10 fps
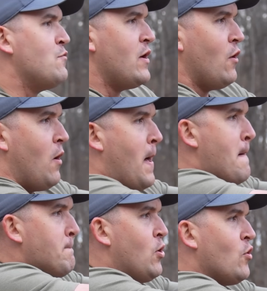will
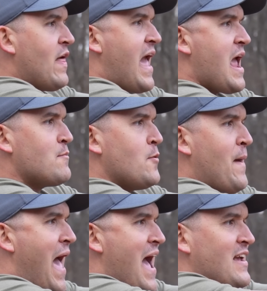pull the hammer
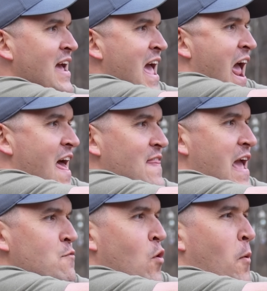back and
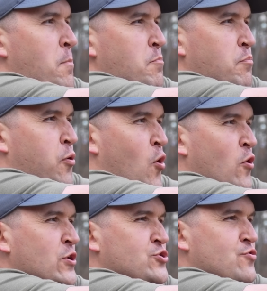they will
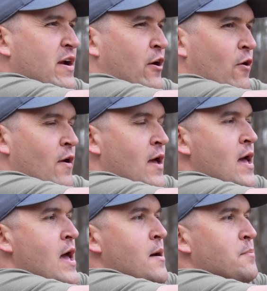pull the trigger,
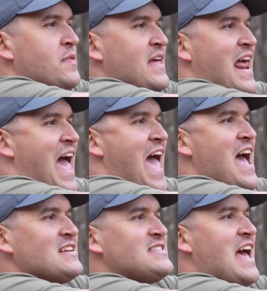but then
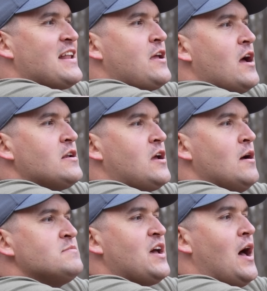as that gun
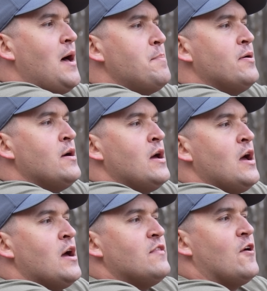comes up,
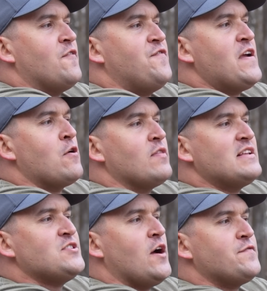their finger
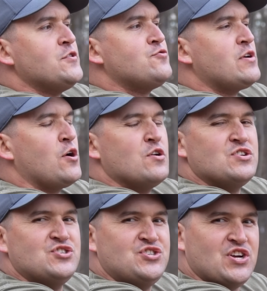lets off the trigger
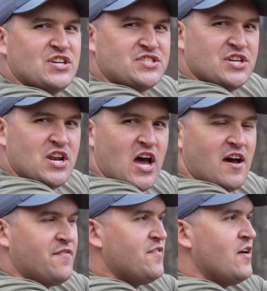just
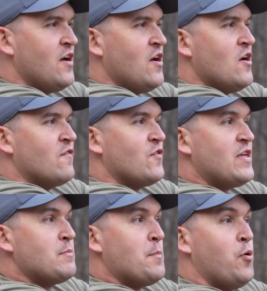enough for
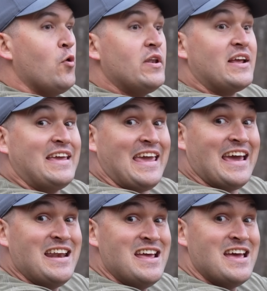them to pull it
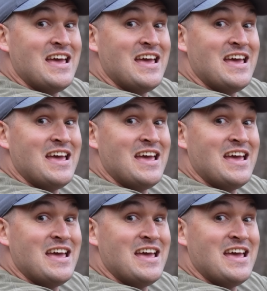again,